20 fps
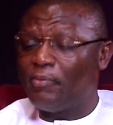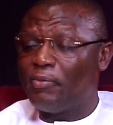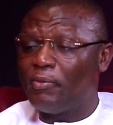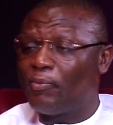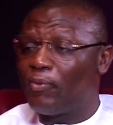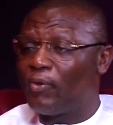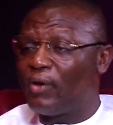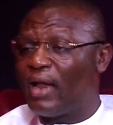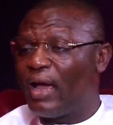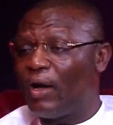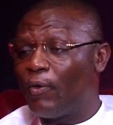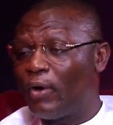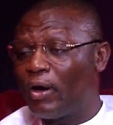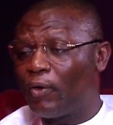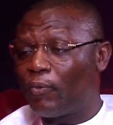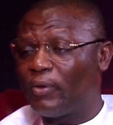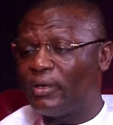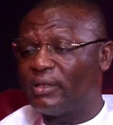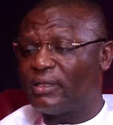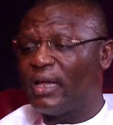the people I
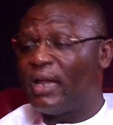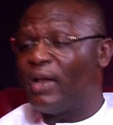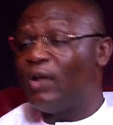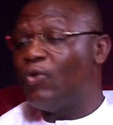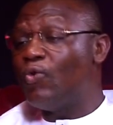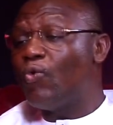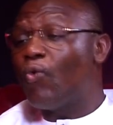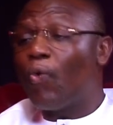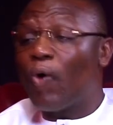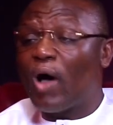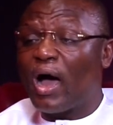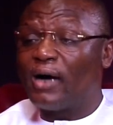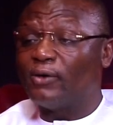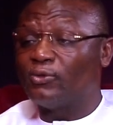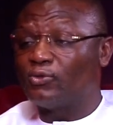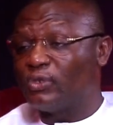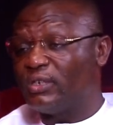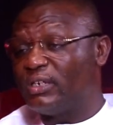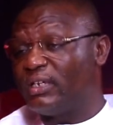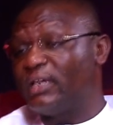work with and know
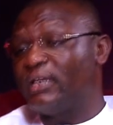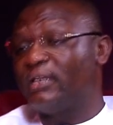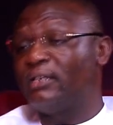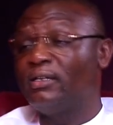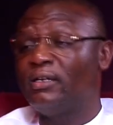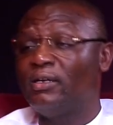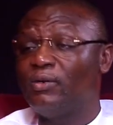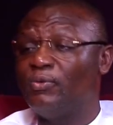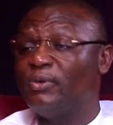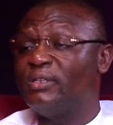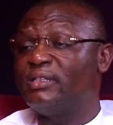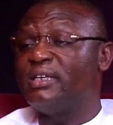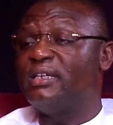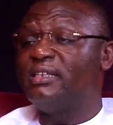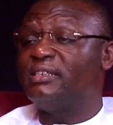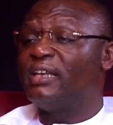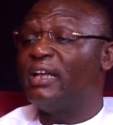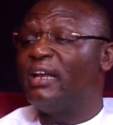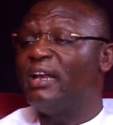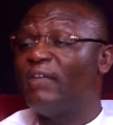how to deal with
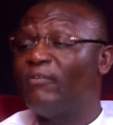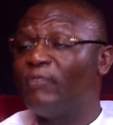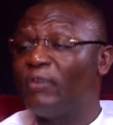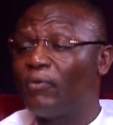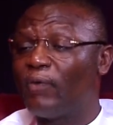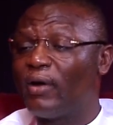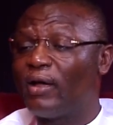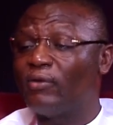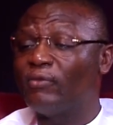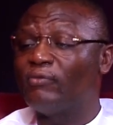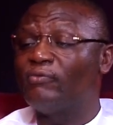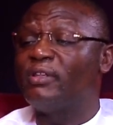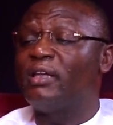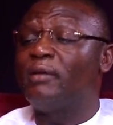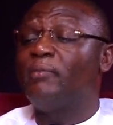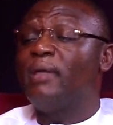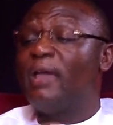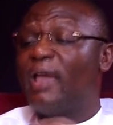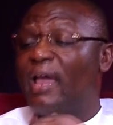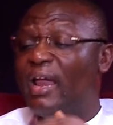each and every one of
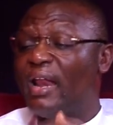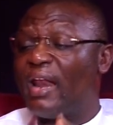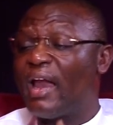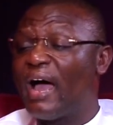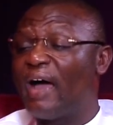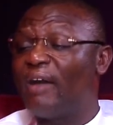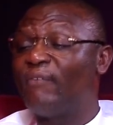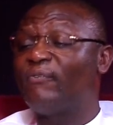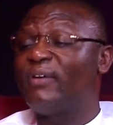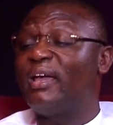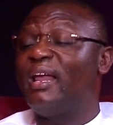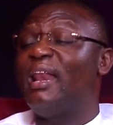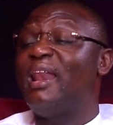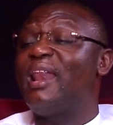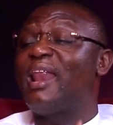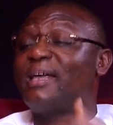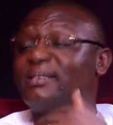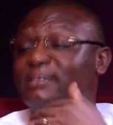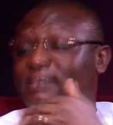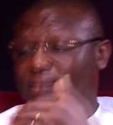them and have a
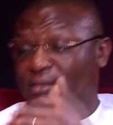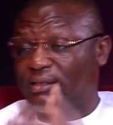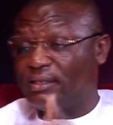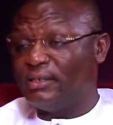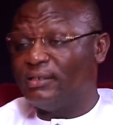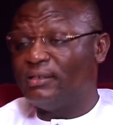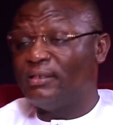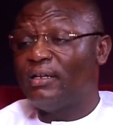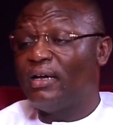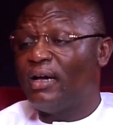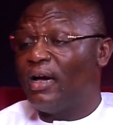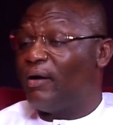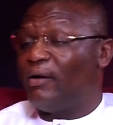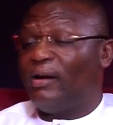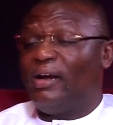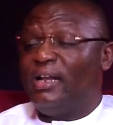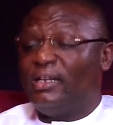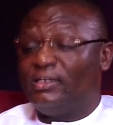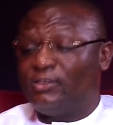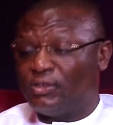lasting
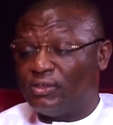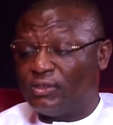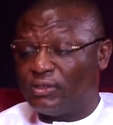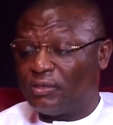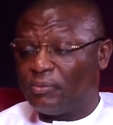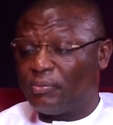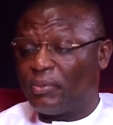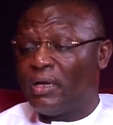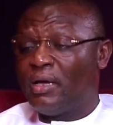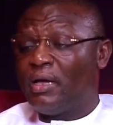relationship.